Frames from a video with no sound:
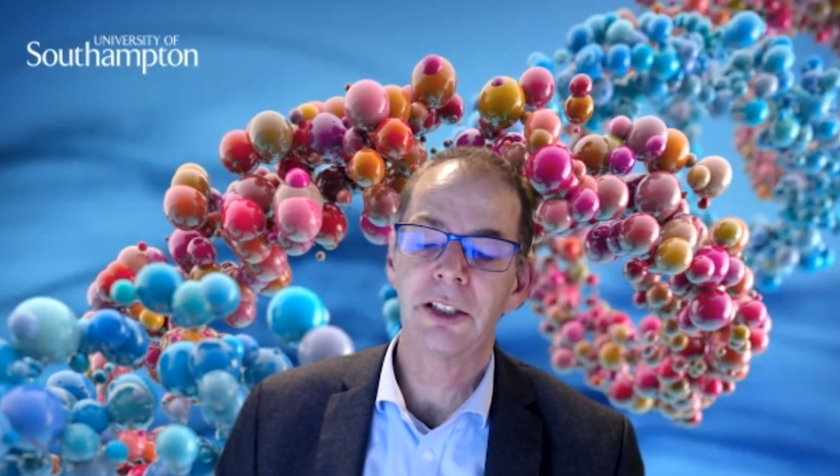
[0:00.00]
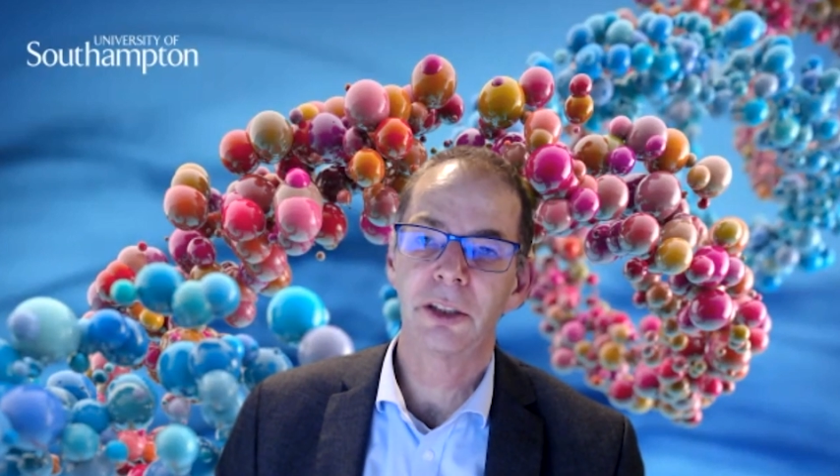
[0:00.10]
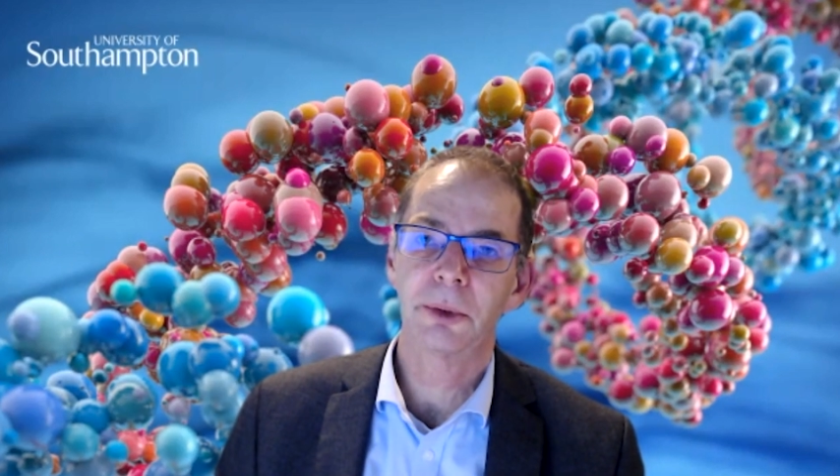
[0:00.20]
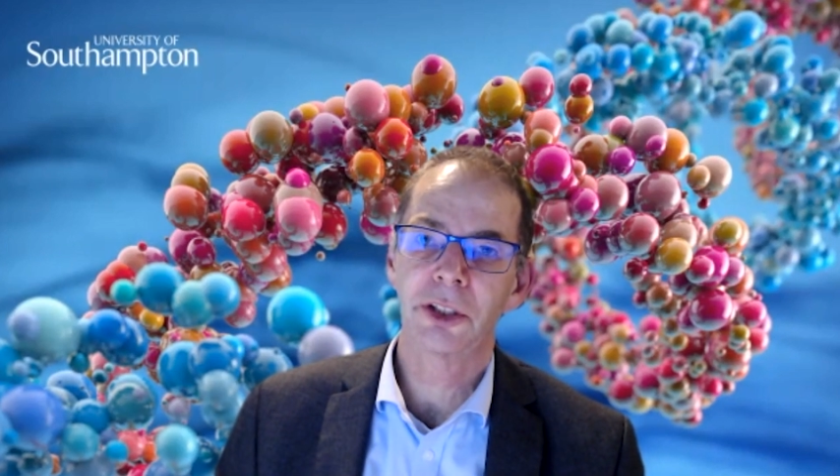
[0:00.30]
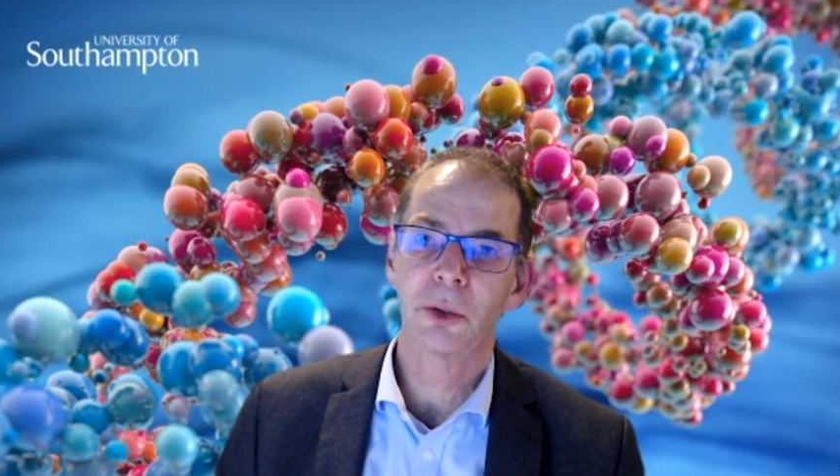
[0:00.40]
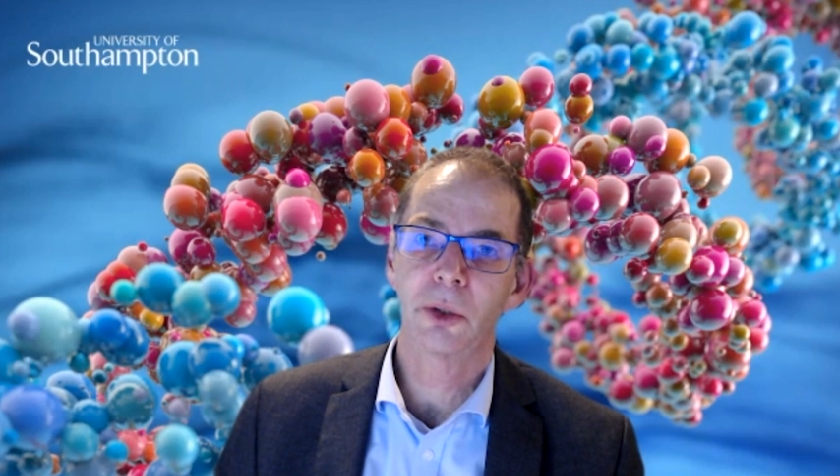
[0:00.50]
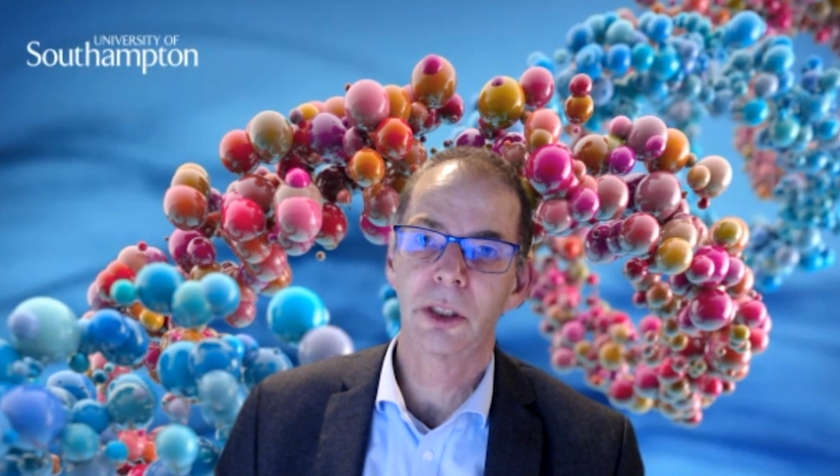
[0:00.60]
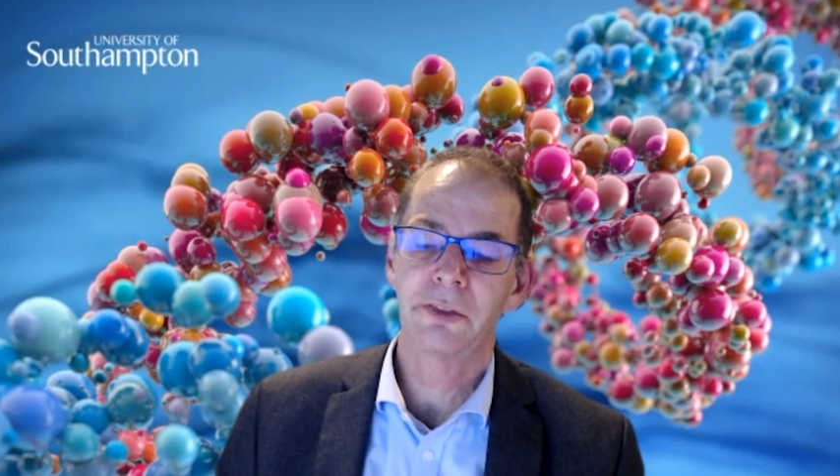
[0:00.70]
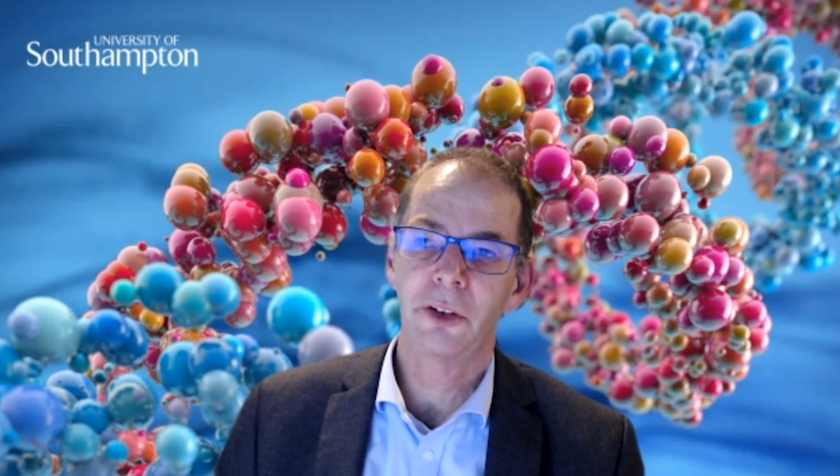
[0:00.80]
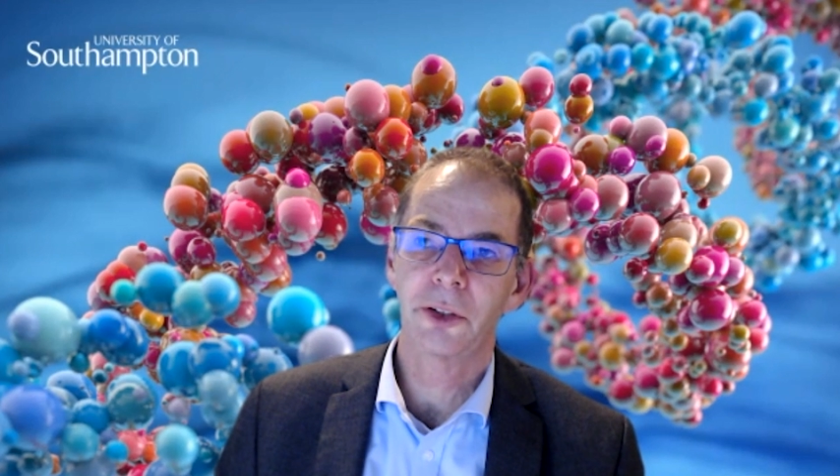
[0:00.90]
to restore
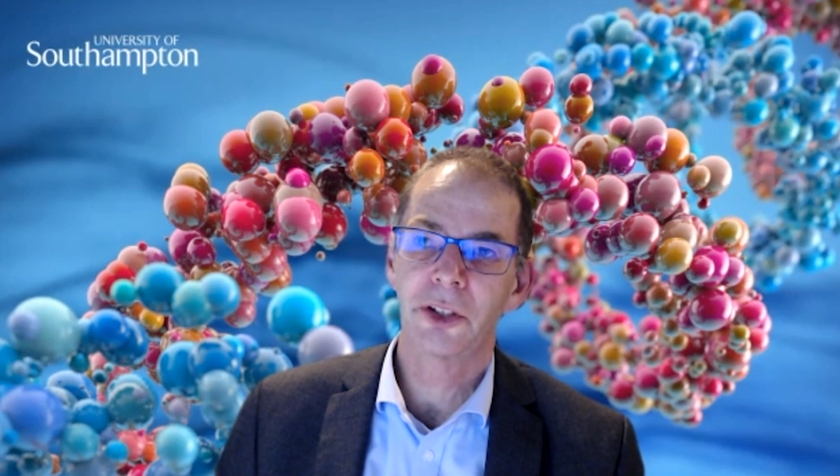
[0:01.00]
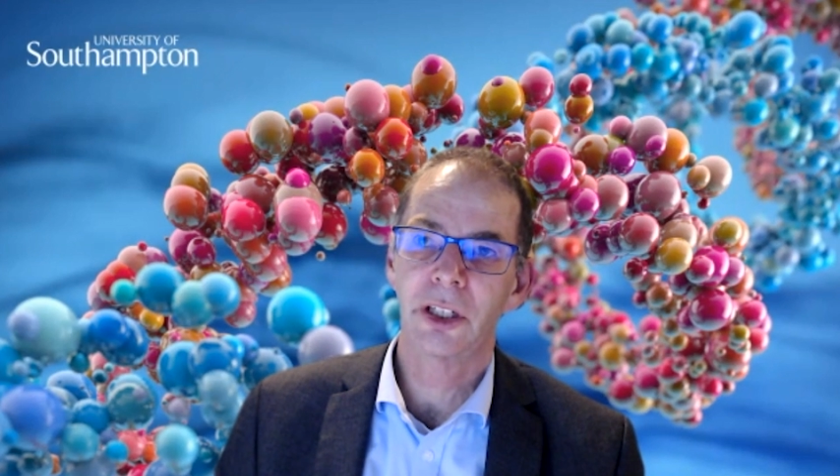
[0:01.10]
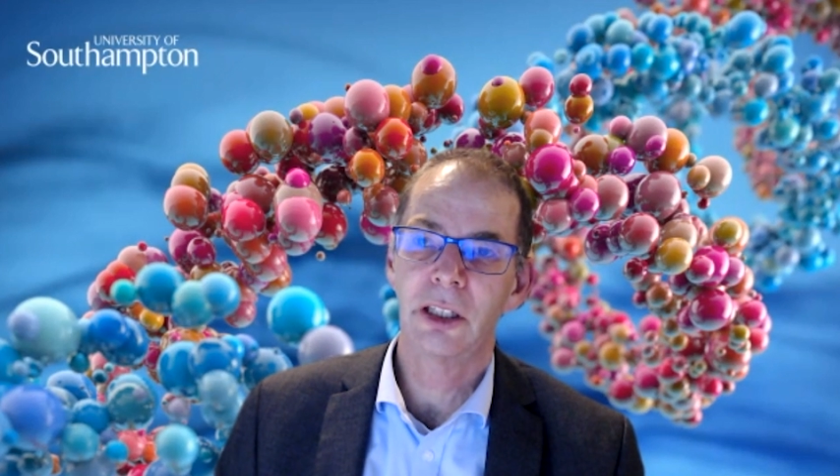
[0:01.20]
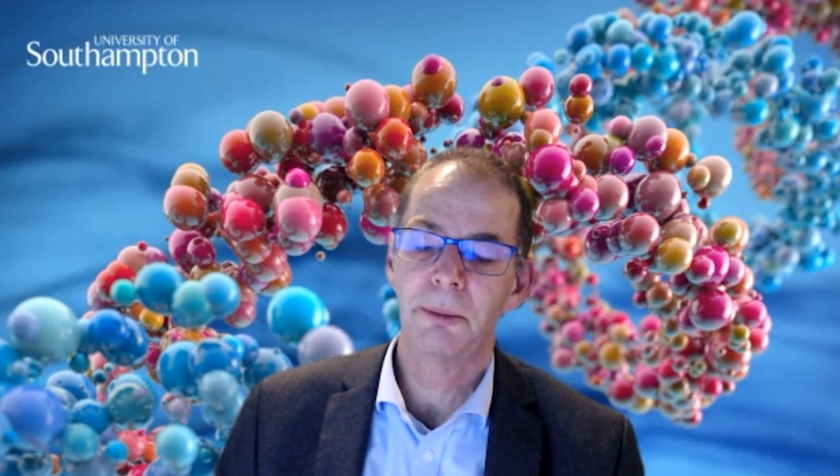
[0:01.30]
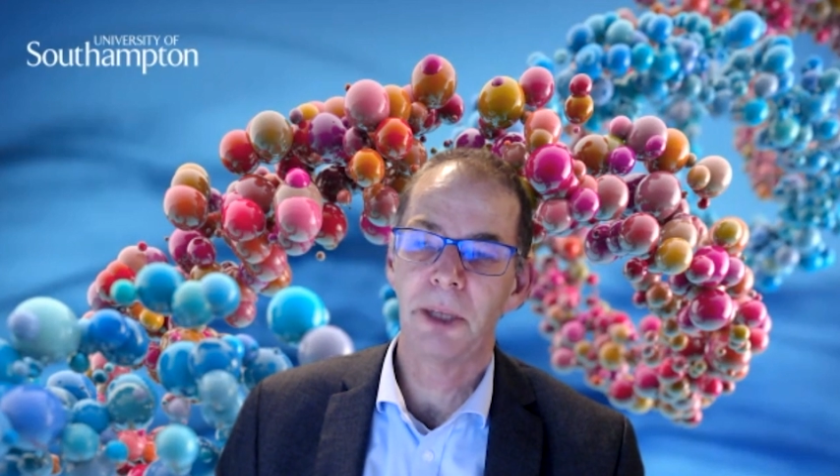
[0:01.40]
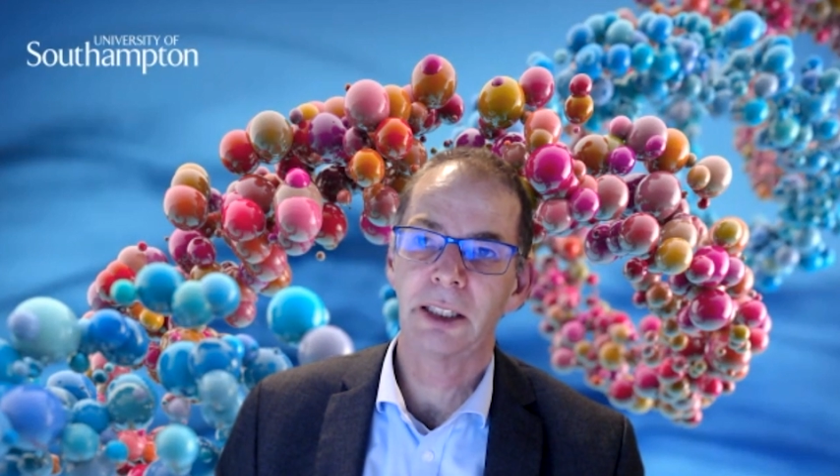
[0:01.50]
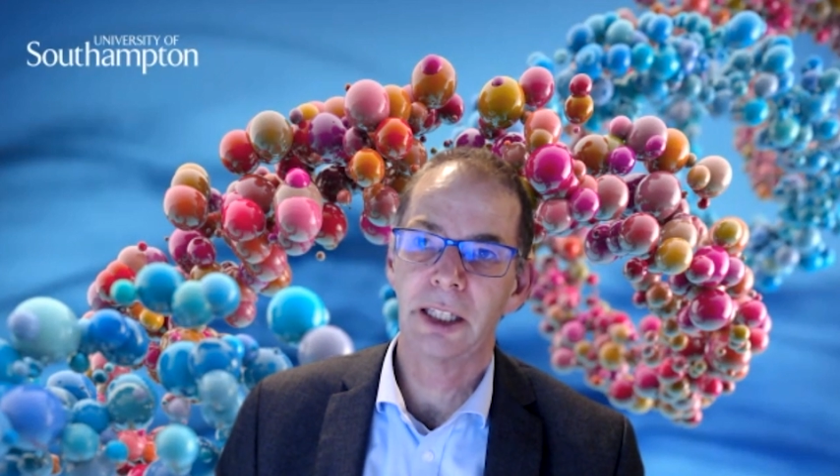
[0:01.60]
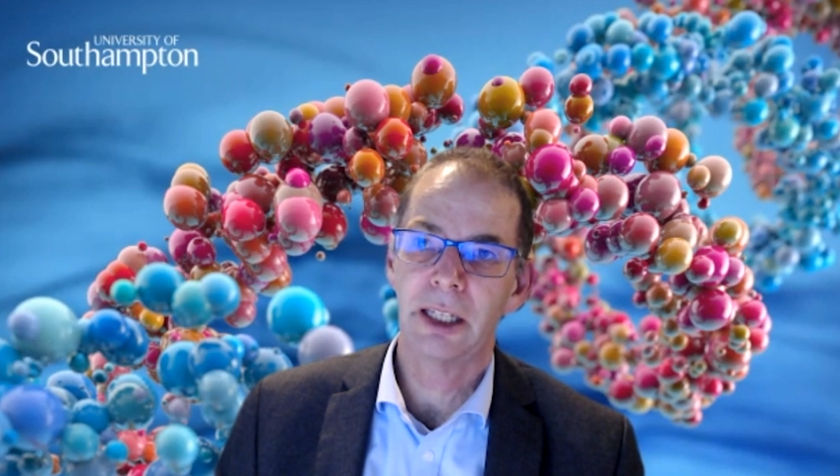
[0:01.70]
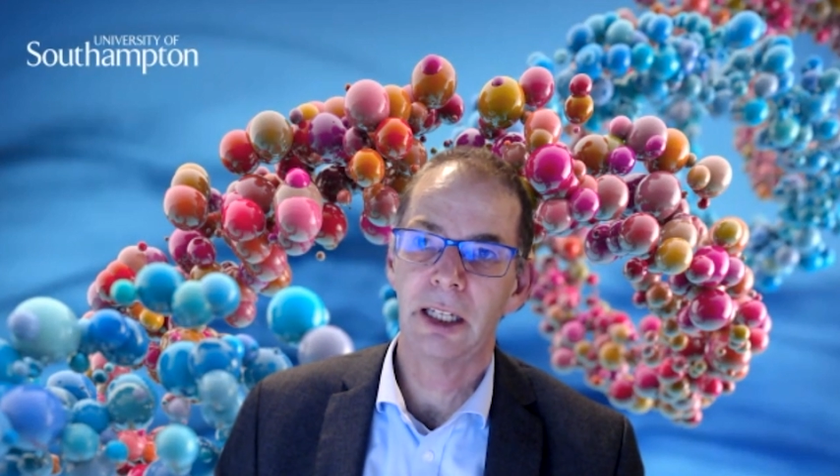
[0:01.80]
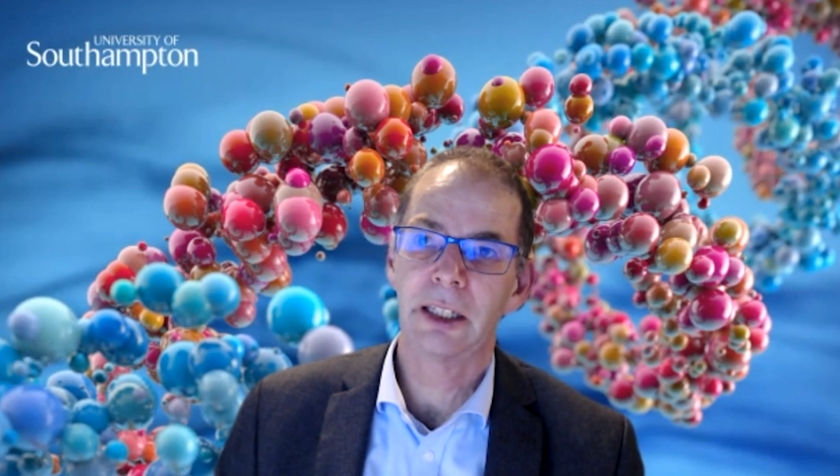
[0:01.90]
the function in the back
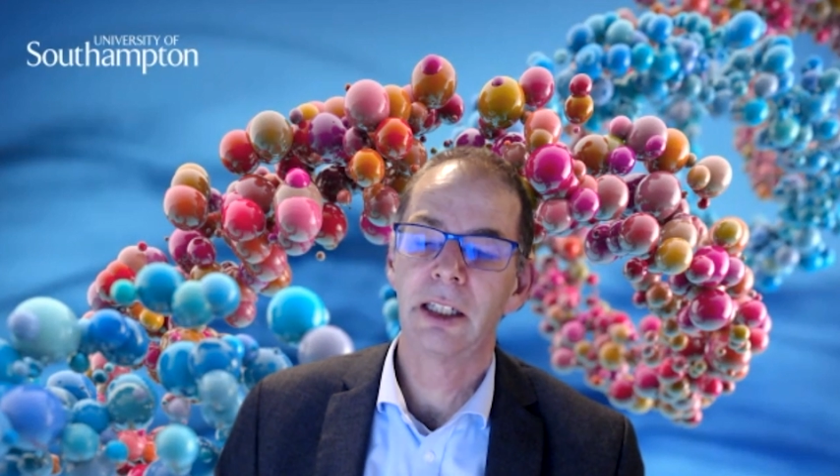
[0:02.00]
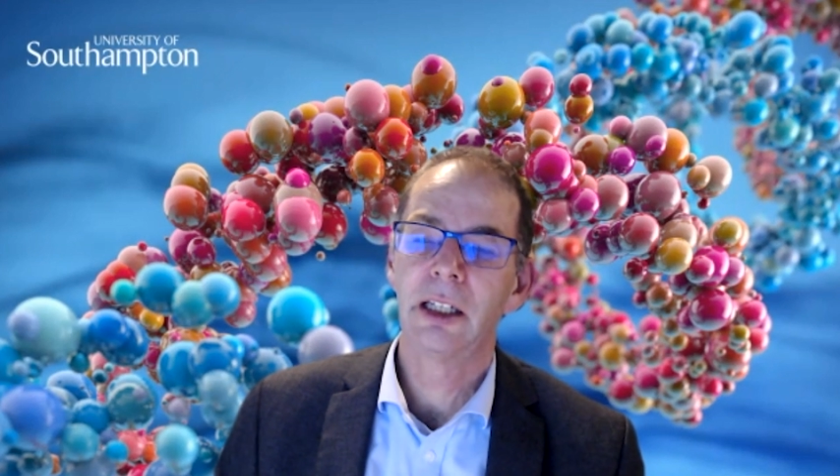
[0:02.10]
of the eye.